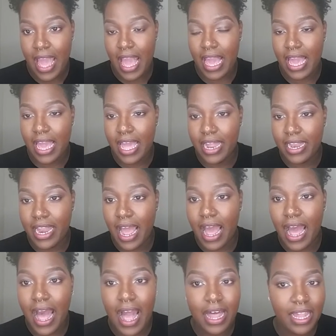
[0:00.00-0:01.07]
and
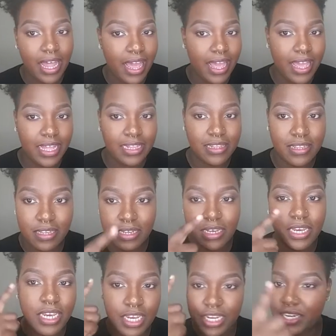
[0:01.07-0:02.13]
I highlight
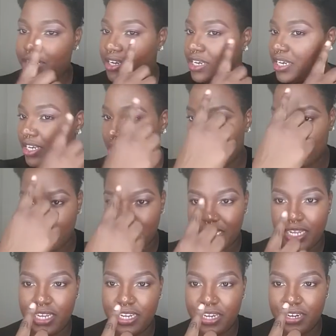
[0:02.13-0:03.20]
here, here,
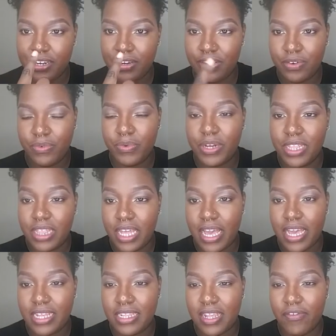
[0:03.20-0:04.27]
and here with
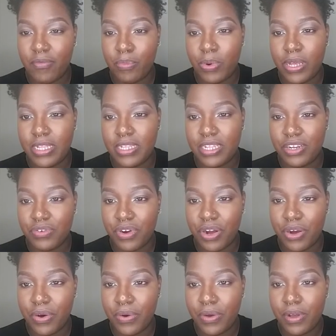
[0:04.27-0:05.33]
a
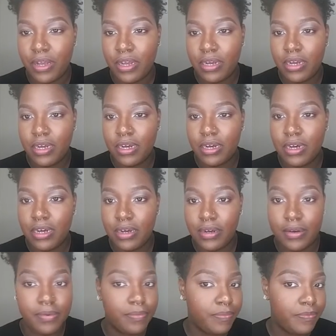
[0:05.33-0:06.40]

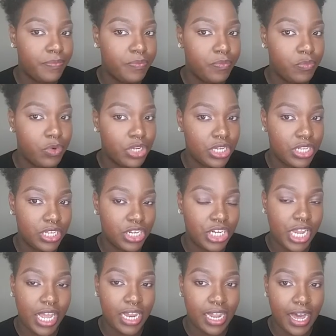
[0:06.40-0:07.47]
7.0, which is a
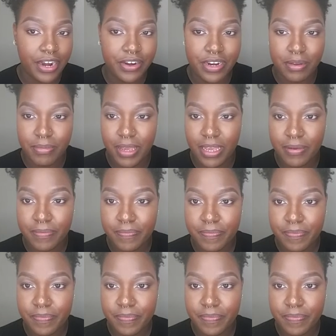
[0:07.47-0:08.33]
shade lighter than me.